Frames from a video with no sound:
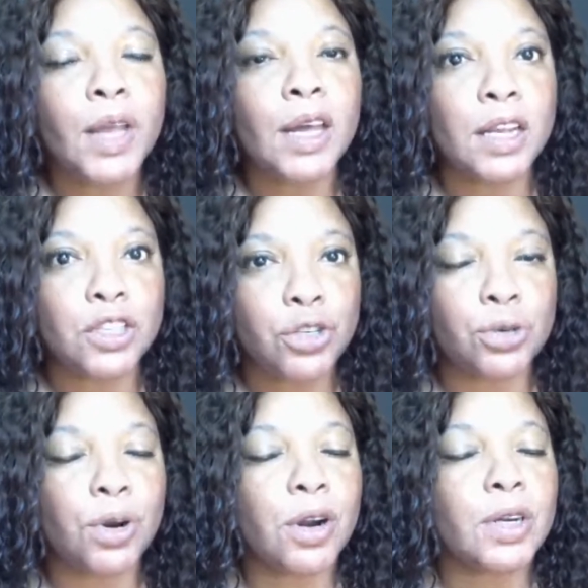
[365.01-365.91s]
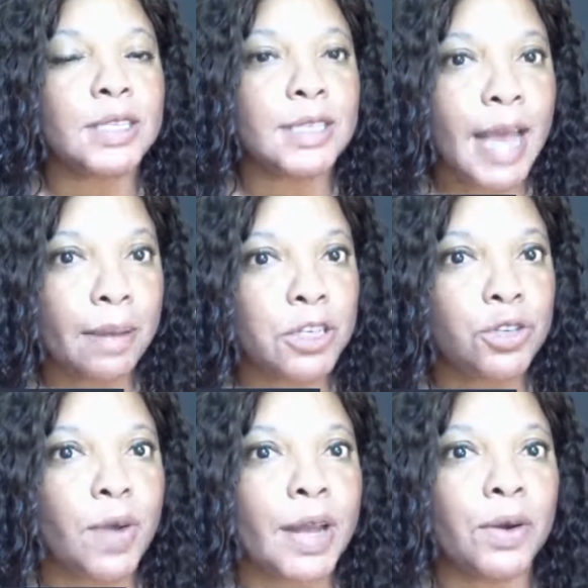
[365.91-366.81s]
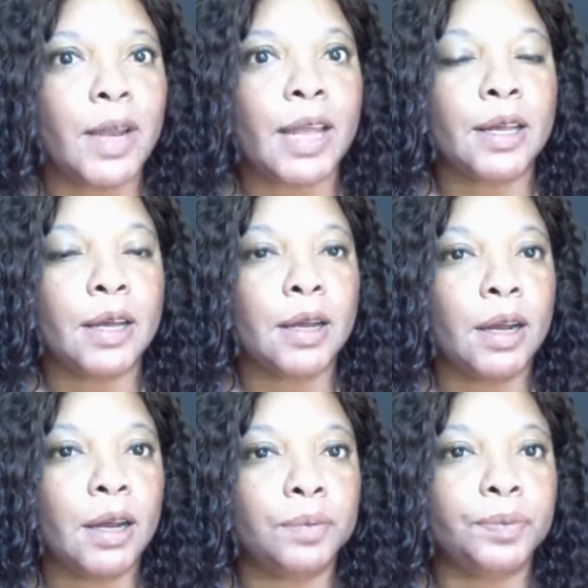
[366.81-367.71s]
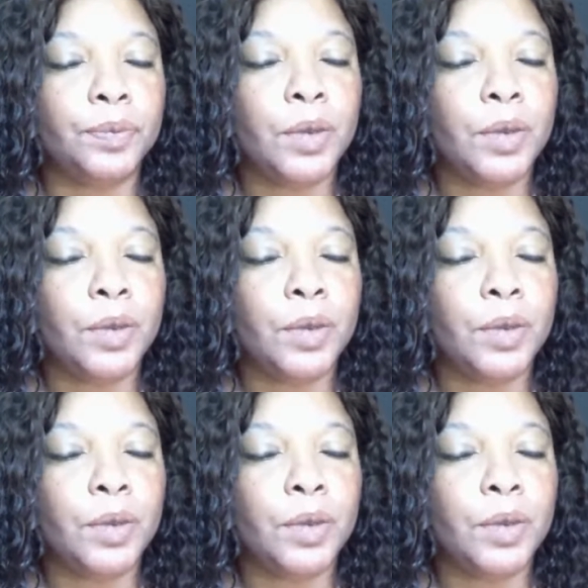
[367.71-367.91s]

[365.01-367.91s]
unless you're an established writer like a